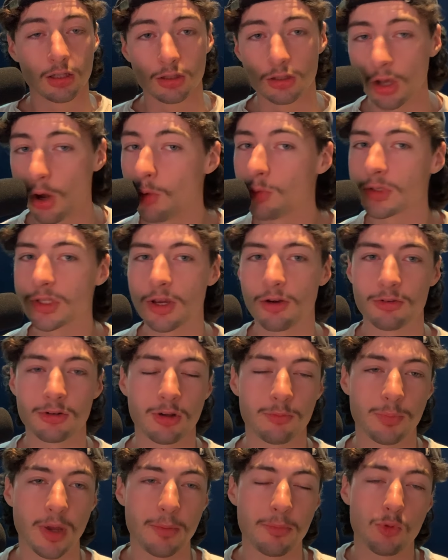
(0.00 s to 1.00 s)
Yo, what's going
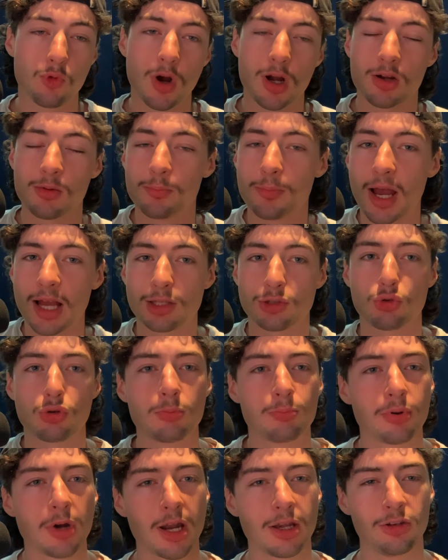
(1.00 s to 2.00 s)
on, people? Welcome back to a
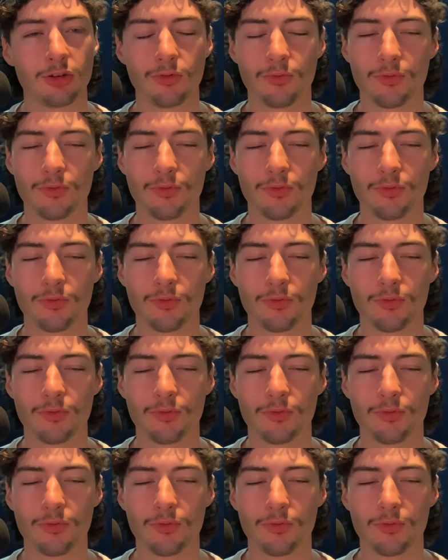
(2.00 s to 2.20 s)
brand new